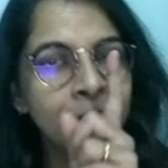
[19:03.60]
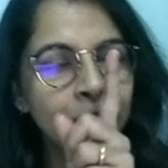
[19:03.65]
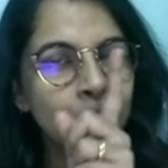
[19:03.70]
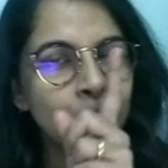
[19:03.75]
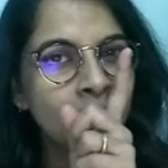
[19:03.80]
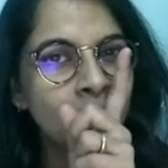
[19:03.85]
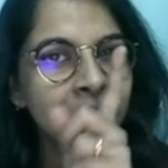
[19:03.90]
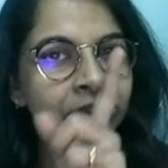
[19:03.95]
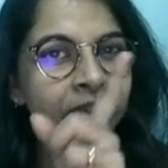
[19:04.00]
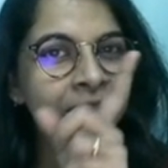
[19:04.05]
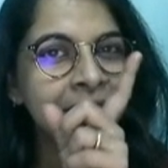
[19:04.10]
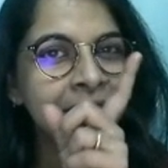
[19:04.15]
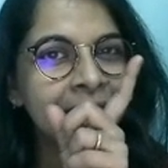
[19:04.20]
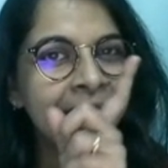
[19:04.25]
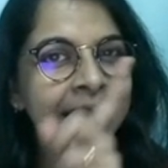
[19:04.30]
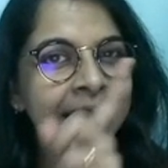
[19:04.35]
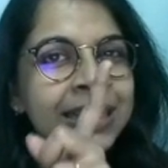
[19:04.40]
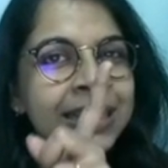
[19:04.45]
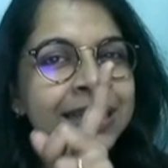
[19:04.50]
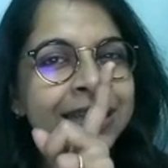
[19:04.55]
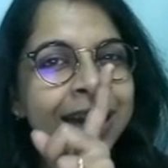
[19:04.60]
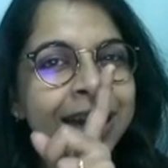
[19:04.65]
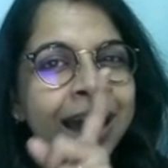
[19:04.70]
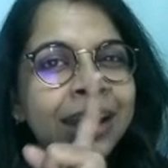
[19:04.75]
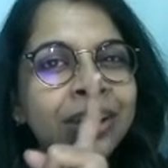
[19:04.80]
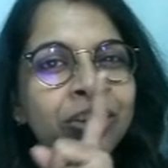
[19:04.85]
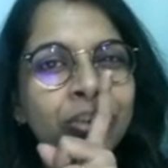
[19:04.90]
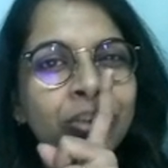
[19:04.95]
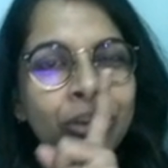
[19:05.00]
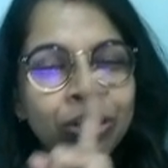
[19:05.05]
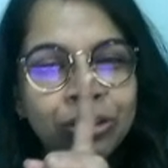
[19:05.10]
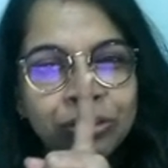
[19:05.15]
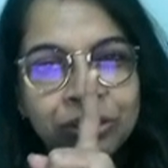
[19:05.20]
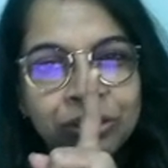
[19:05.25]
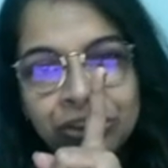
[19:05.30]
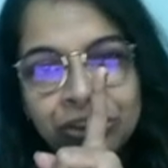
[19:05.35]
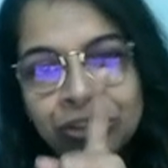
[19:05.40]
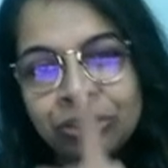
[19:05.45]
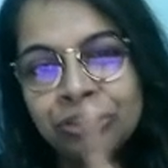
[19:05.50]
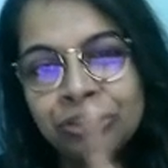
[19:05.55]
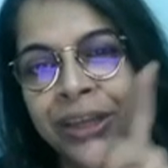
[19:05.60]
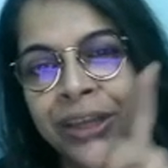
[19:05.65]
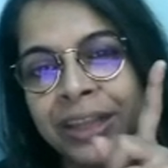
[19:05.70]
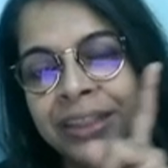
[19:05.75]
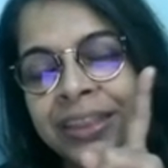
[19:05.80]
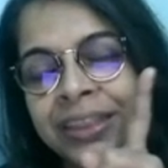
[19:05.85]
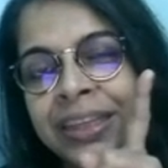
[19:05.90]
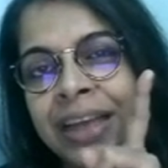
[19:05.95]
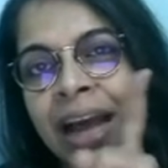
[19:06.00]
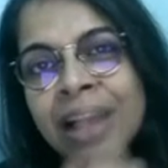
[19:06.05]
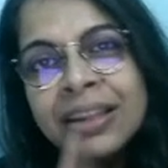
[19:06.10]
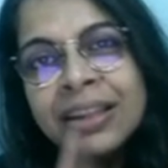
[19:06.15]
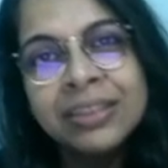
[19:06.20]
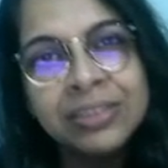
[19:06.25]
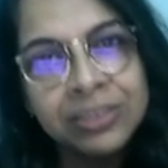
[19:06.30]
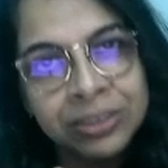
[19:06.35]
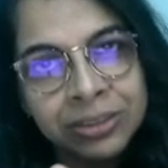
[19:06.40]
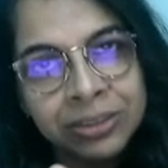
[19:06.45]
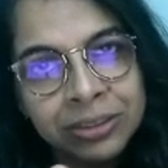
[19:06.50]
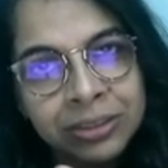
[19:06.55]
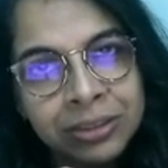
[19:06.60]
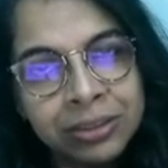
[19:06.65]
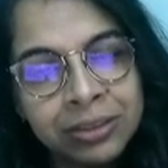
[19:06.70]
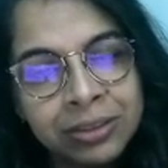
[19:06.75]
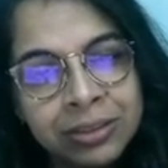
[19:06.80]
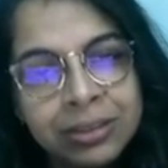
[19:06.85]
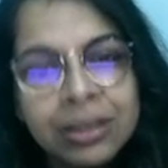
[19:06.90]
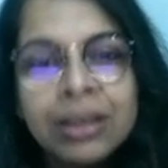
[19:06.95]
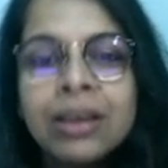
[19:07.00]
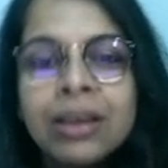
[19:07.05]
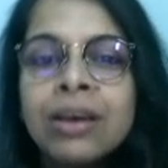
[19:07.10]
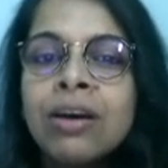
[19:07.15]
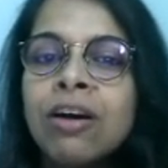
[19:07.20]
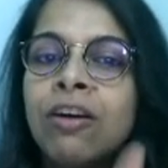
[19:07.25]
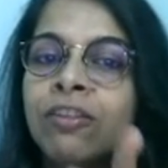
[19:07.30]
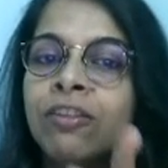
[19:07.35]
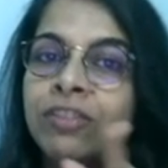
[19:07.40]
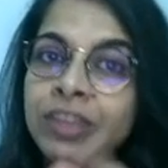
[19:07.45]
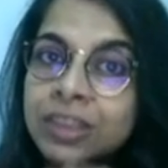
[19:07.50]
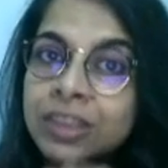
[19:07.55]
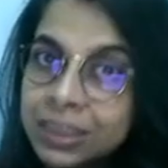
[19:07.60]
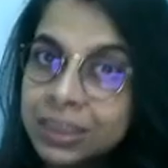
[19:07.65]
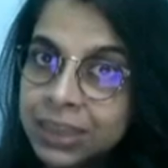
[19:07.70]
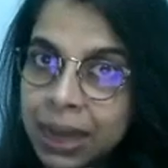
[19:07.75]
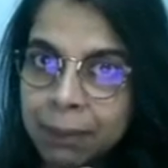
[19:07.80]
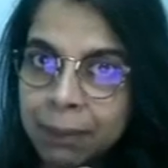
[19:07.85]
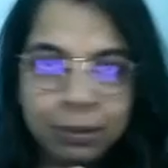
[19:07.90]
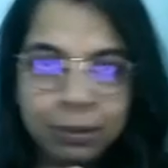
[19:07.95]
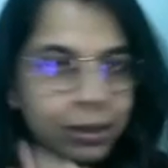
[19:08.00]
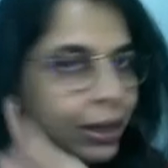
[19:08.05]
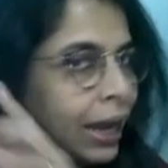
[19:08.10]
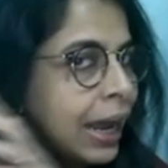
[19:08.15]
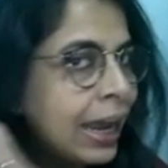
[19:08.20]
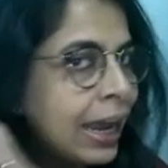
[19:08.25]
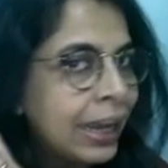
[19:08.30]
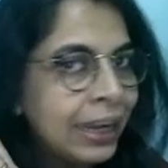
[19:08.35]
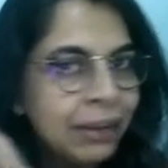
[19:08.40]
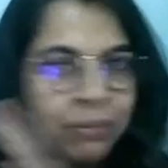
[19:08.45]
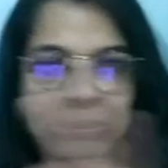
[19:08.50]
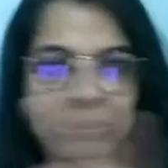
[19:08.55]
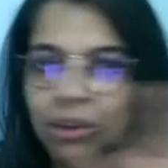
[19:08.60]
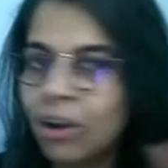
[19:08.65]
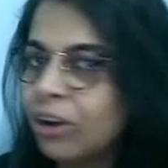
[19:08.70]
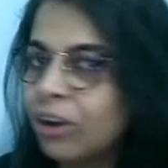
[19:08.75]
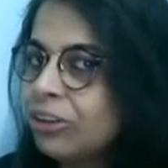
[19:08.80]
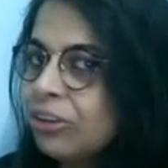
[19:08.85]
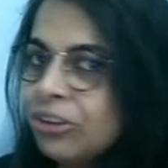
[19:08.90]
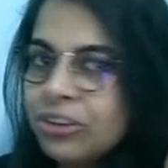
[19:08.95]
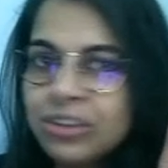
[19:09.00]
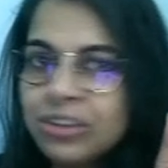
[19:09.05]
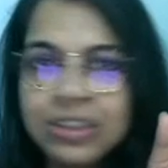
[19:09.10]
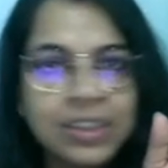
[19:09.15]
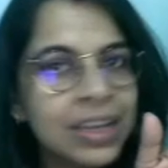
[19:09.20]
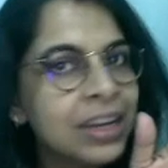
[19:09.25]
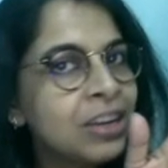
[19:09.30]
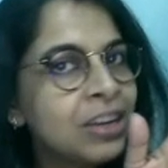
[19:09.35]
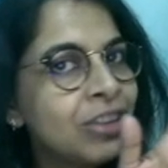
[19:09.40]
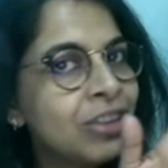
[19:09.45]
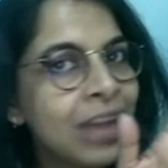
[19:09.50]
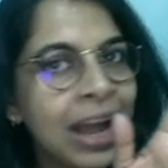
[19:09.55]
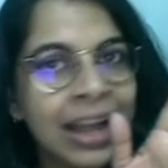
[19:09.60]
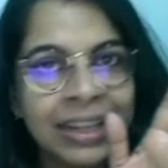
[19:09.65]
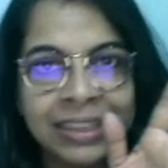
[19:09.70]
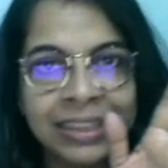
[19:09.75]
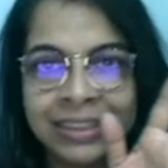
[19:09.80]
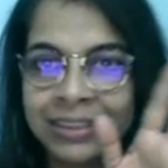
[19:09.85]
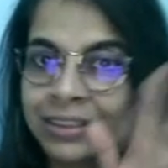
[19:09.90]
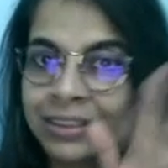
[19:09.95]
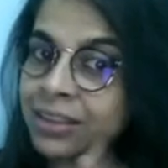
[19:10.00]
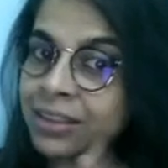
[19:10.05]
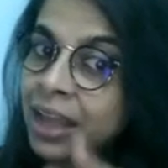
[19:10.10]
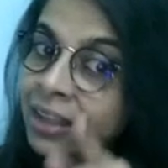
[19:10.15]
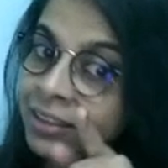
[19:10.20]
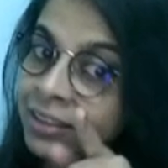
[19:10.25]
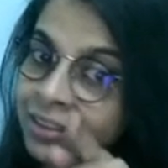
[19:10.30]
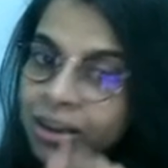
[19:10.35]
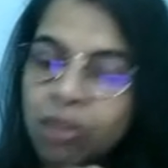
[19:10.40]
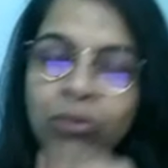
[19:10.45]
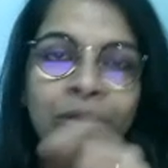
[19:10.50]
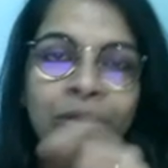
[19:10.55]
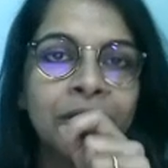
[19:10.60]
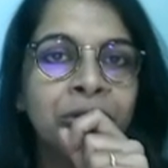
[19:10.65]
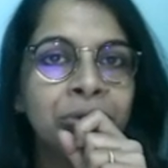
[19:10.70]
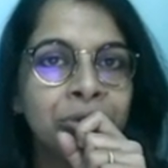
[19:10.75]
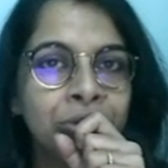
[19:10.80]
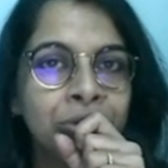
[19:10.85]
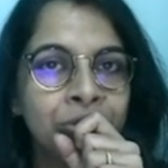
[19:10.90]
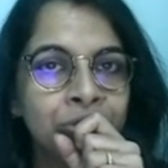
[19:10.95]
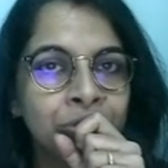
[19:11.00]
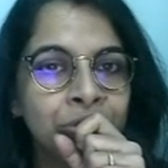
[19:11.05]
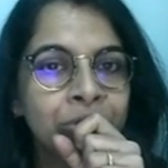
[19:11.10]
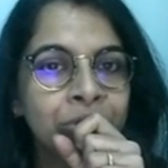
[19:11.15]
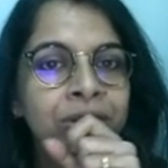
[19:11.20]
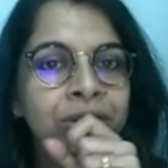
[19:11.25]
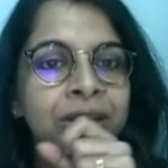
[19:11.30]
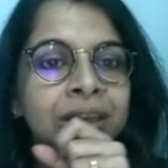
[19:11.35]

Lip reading: to watch the entire audiovisual to get the answers of this chapter. I am not going to send you the answers. That's how we are going to do.